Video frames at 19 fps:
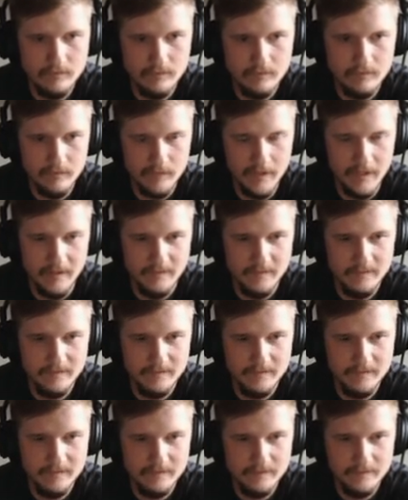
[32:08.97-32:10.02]

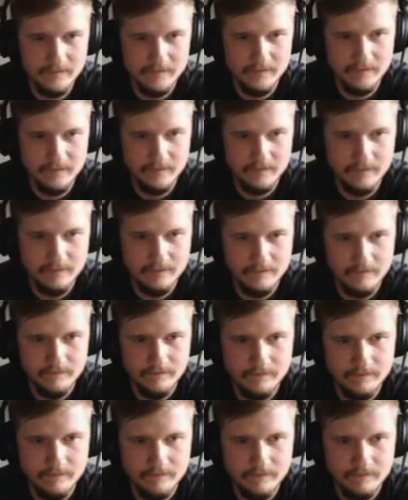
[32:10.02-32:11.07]

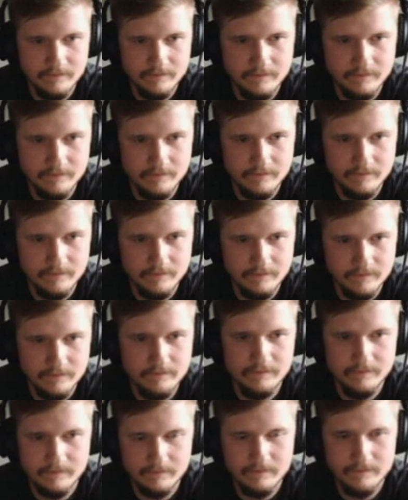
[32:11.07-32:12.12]

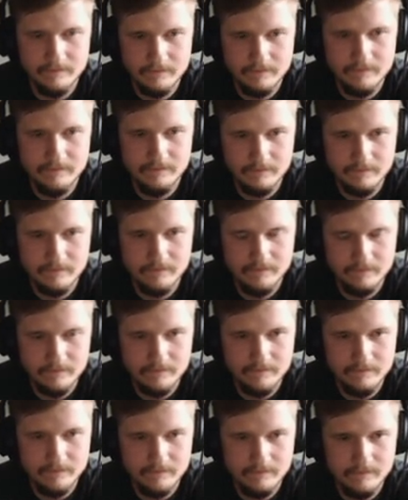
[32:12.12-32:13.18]

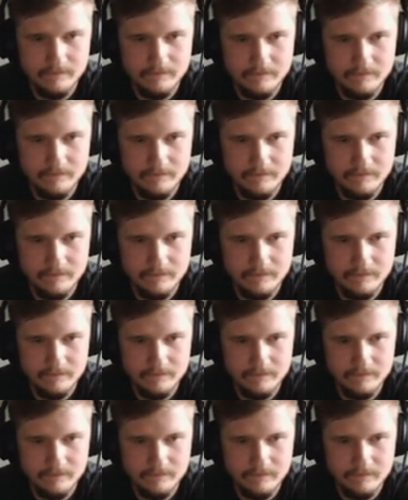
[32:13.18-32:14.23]

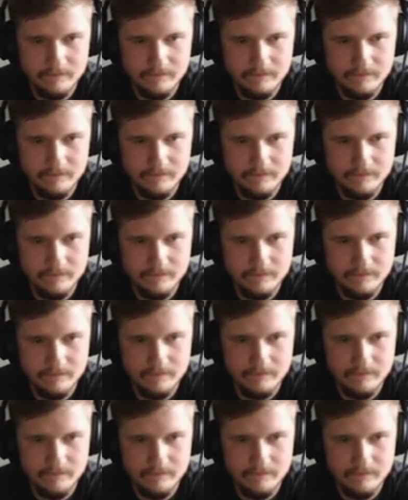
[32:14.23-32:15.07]
[no speech]